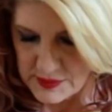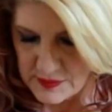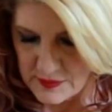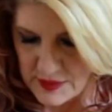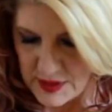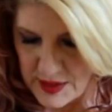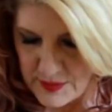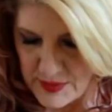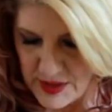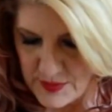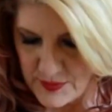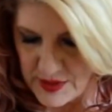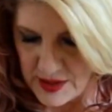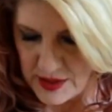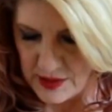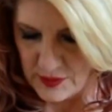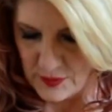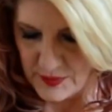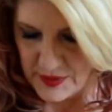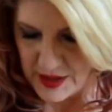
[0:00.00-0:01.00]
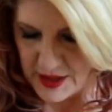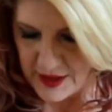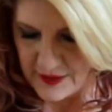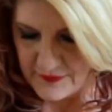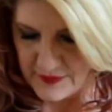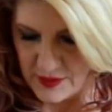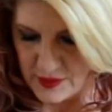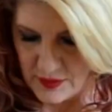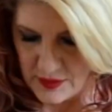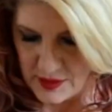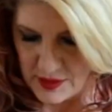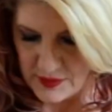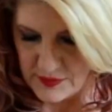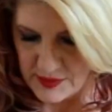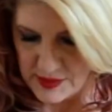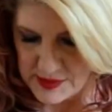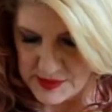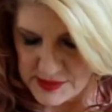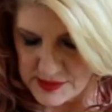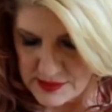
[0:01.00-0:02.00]
so I might be a little bit heavier
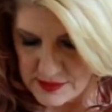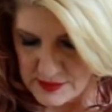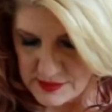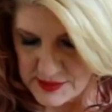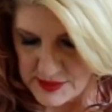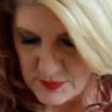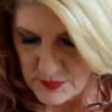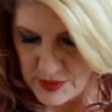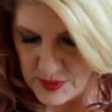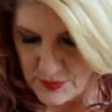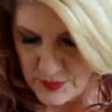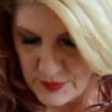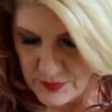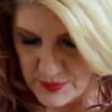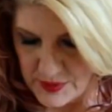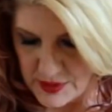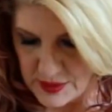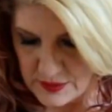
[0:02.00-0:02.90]
on this than some people,